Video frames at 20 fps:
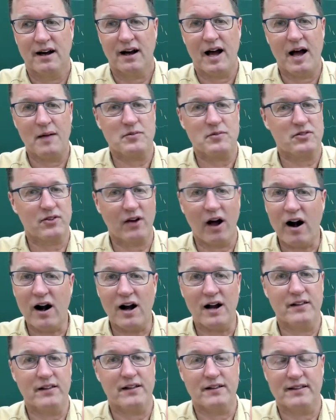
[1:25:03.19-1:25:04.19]
I'm
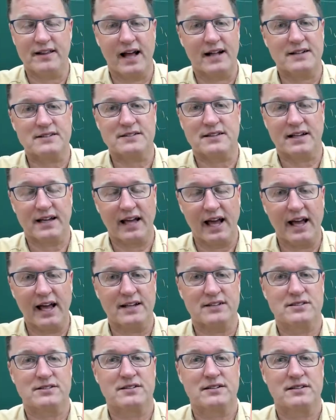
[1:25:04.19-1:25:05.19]
sorry that that's the
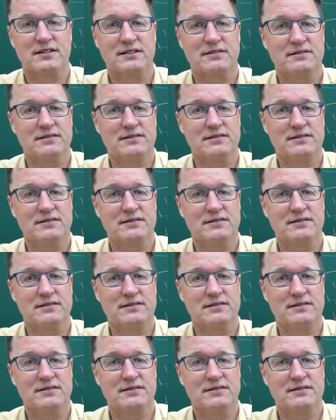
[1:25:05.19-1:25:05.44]
case.